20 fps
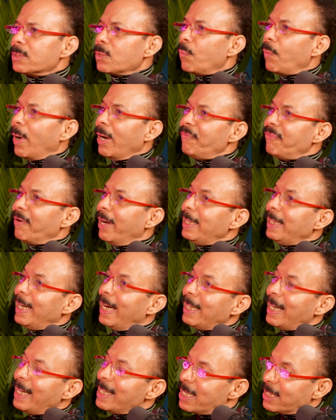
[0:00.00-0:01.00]
So one
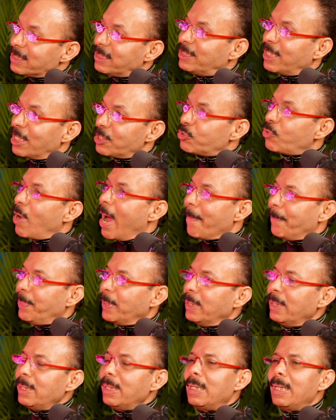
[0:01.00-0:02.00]
fine day, it has just so
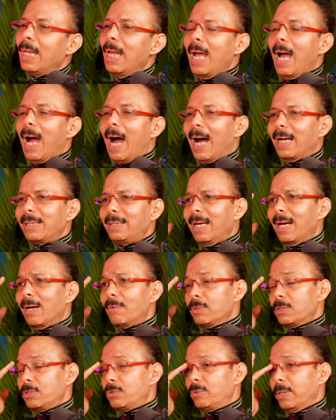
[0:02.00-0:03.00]
happened, I
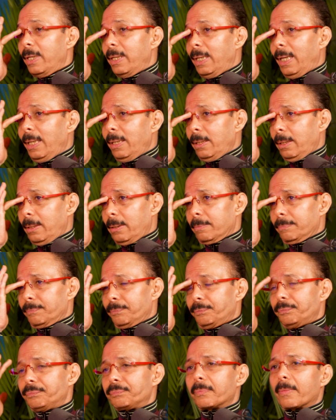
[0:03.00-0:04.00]
think I was
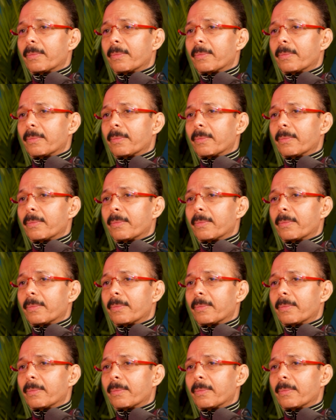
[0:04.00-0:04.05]
training